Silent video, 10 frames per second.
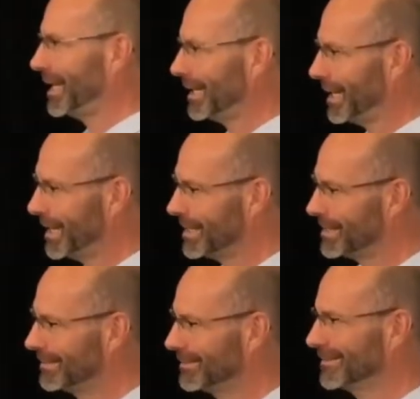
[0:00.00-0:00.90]
clear?
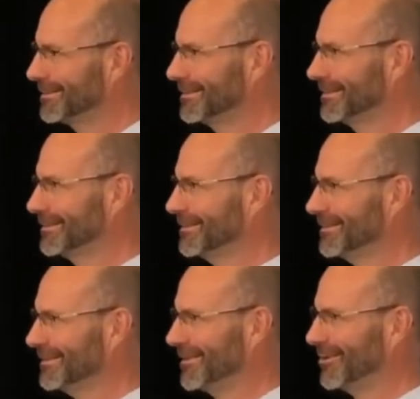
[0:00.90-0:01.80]

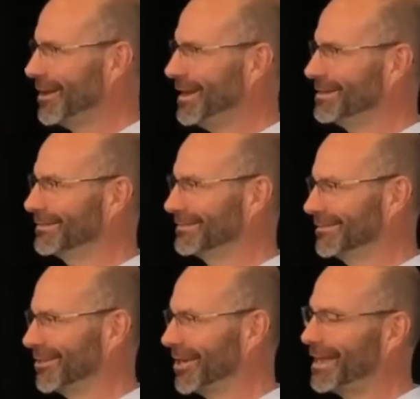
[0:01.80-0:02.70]
All right.
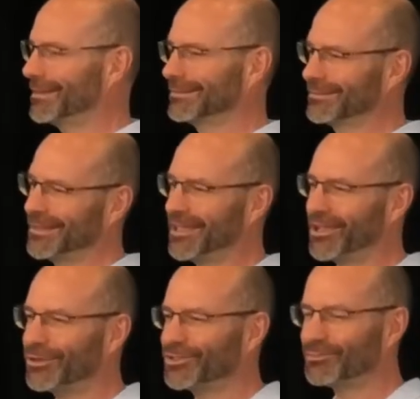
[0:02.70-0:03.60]
Okay, here you
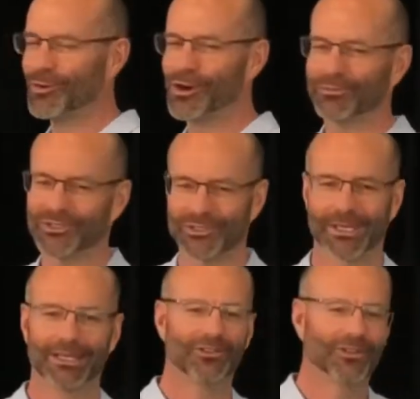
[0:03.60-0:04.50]
go, small groups. You've